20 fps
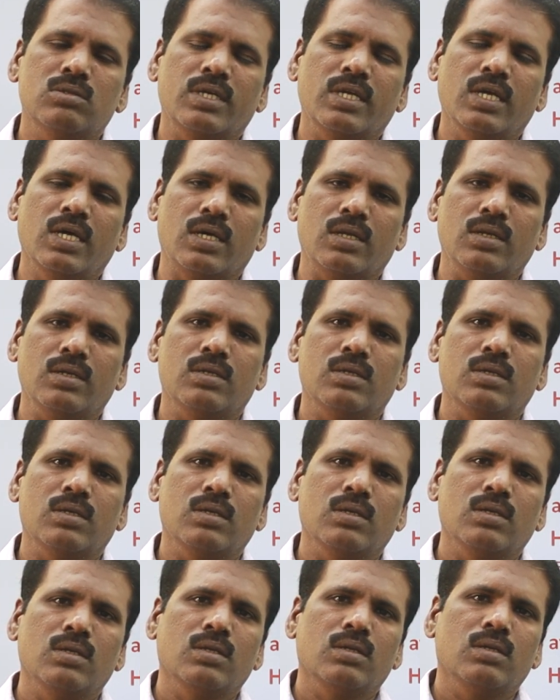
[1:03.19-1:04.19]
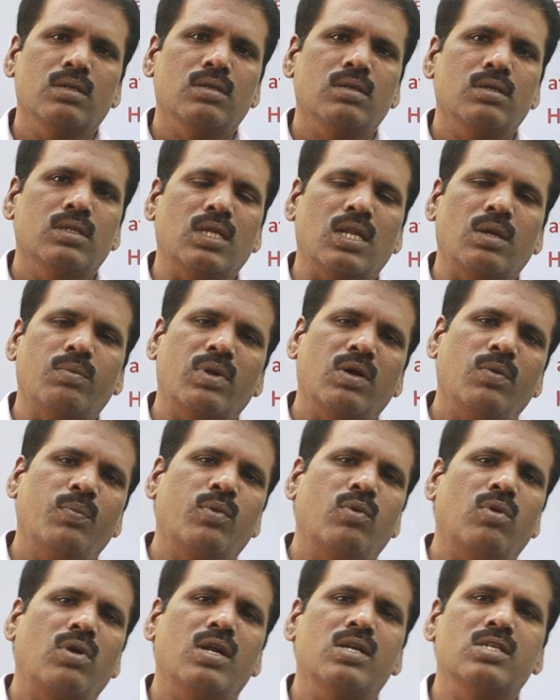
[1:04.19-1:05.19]
So here the number
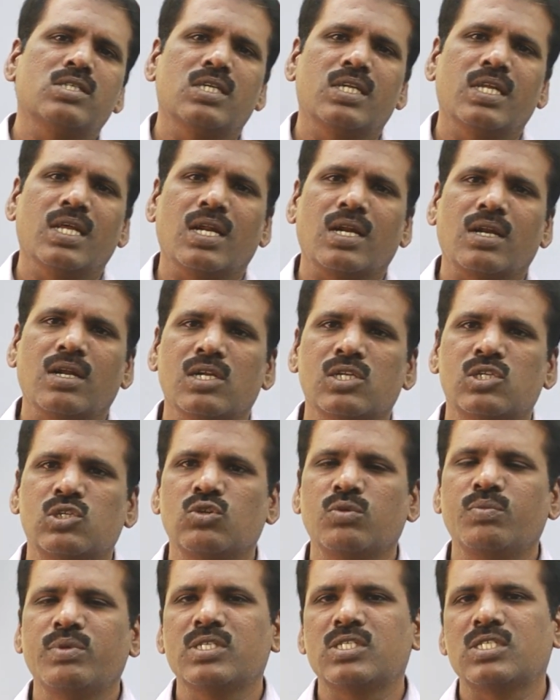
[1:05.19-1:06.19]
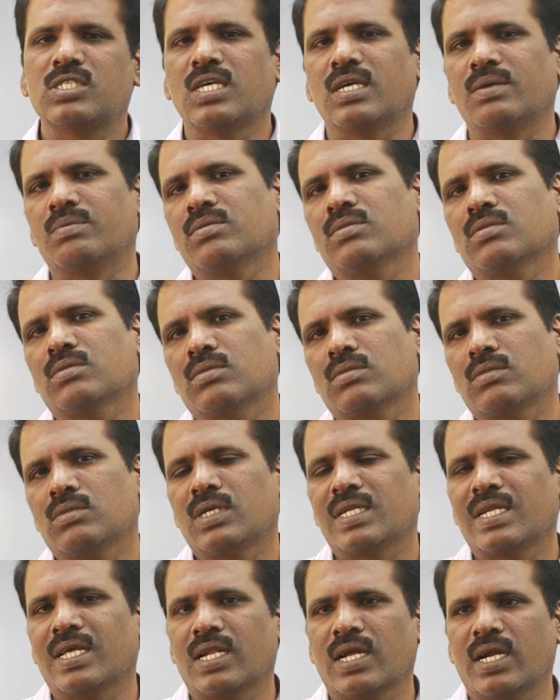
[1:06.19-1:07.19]
of protons and electrons should be same
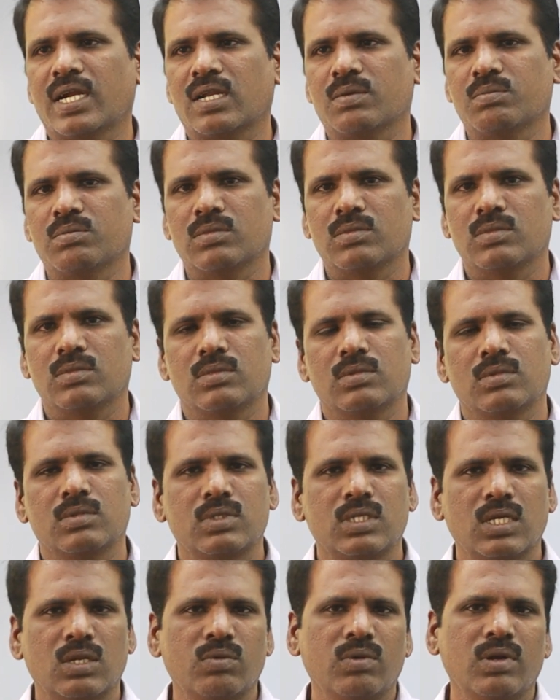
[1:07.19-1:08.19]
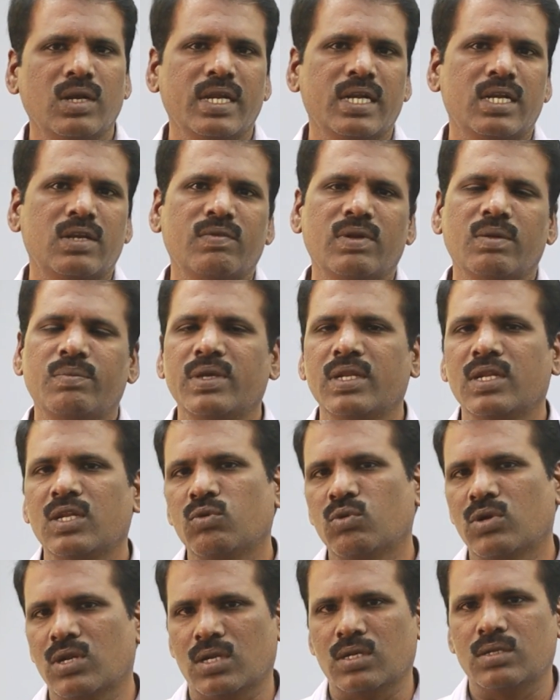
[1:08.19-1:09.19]
in an atom, then only it will be
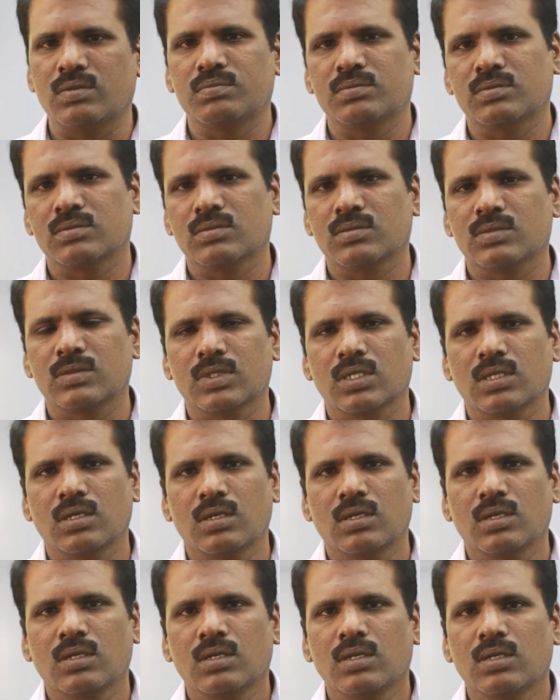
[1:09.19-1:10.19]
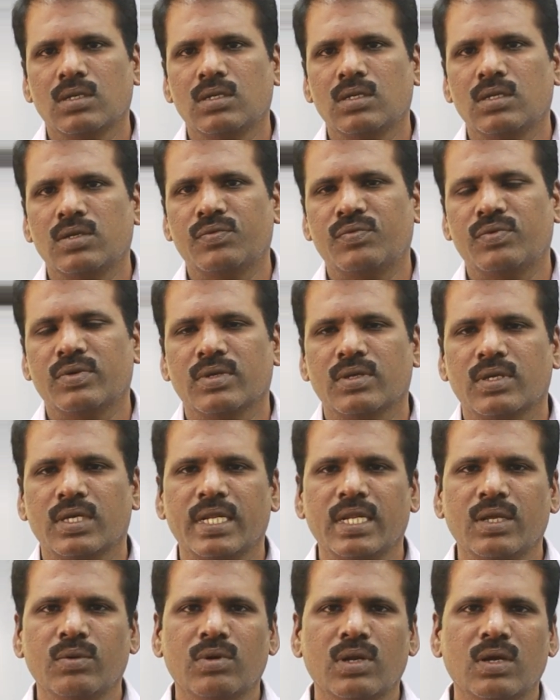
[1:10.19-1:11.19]
neutral. If
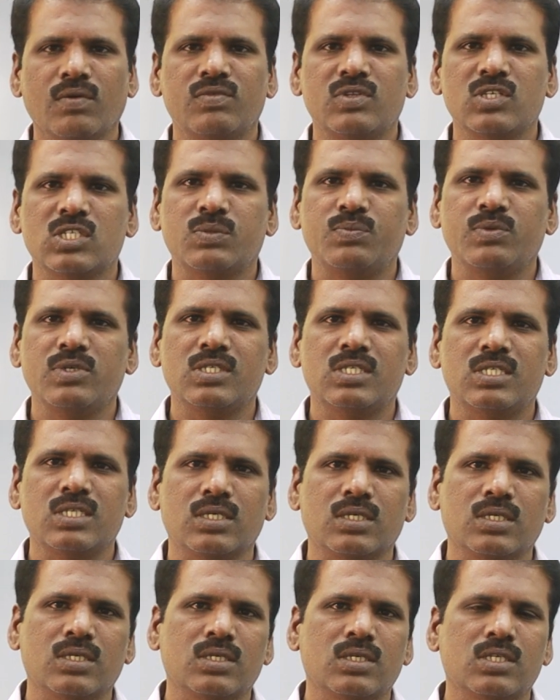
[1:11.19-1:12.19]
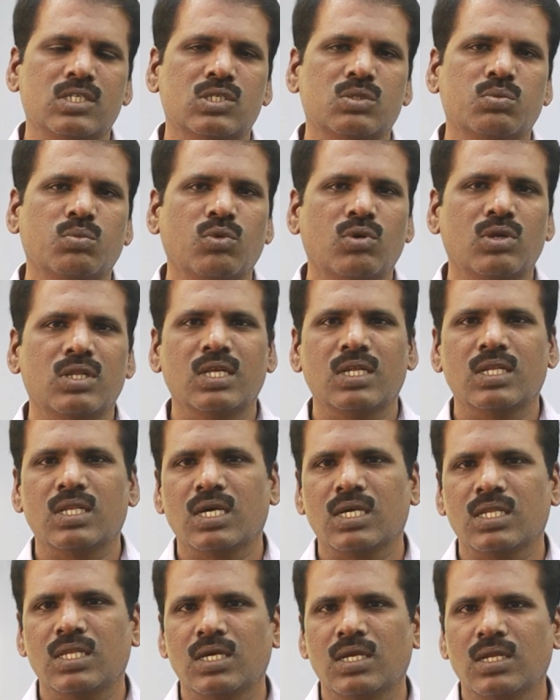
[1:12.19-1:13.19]
any one of these species is more
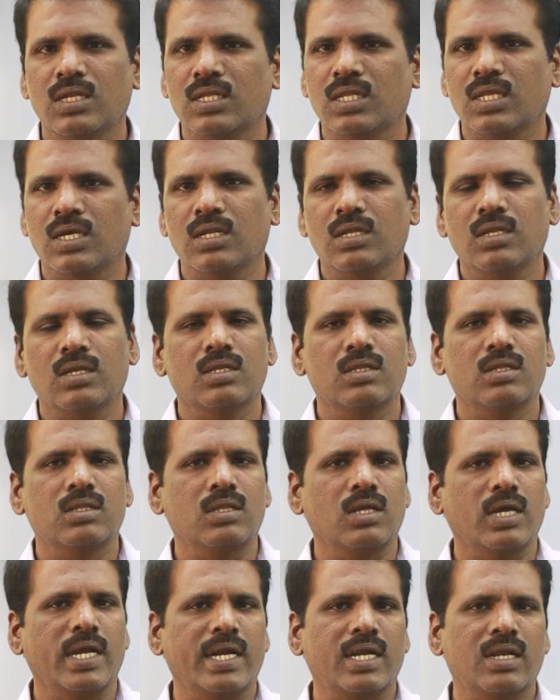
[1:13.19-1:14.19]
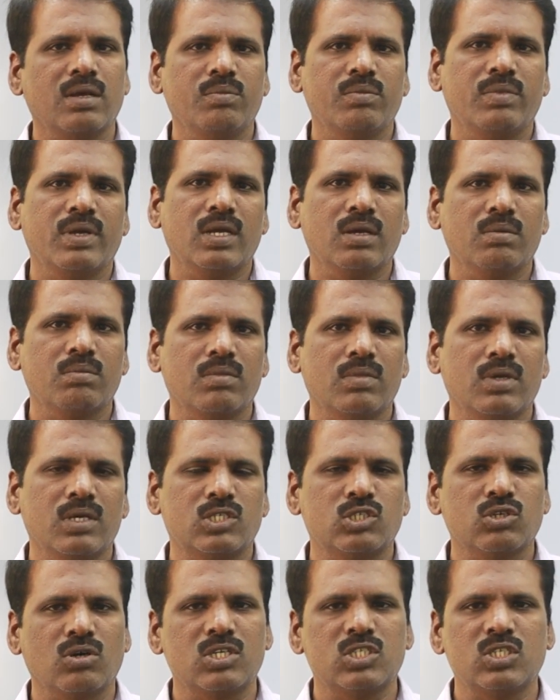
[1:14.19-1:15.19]
than the other, then the atom become
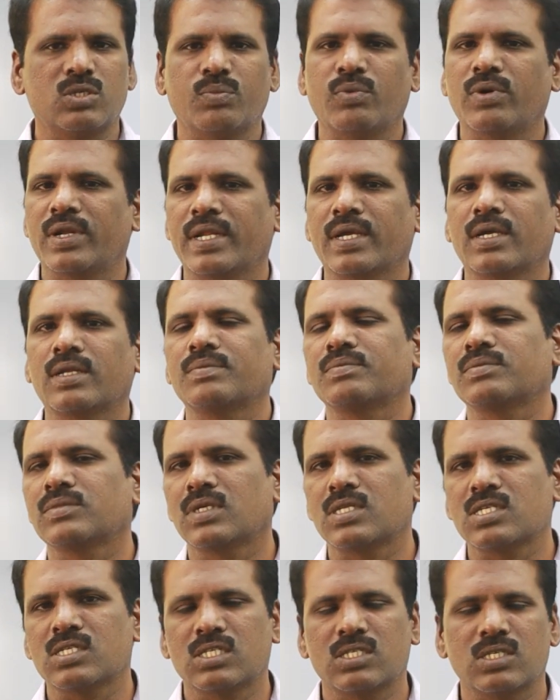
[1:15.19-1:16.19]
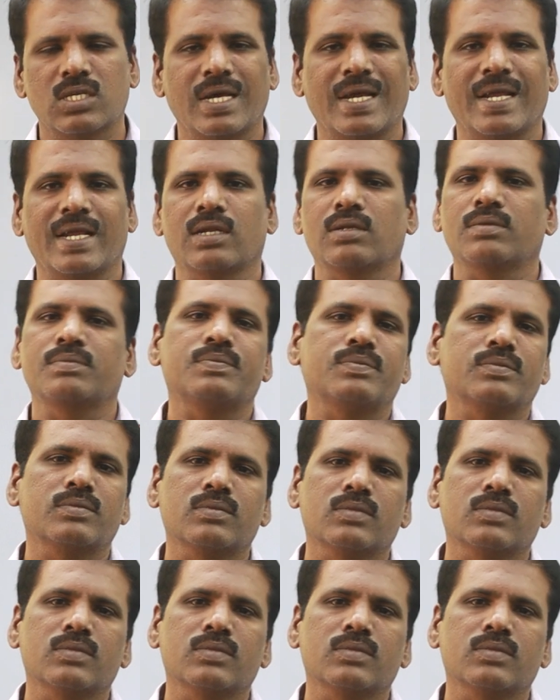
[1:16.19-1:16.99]
a charged particle, that is ion.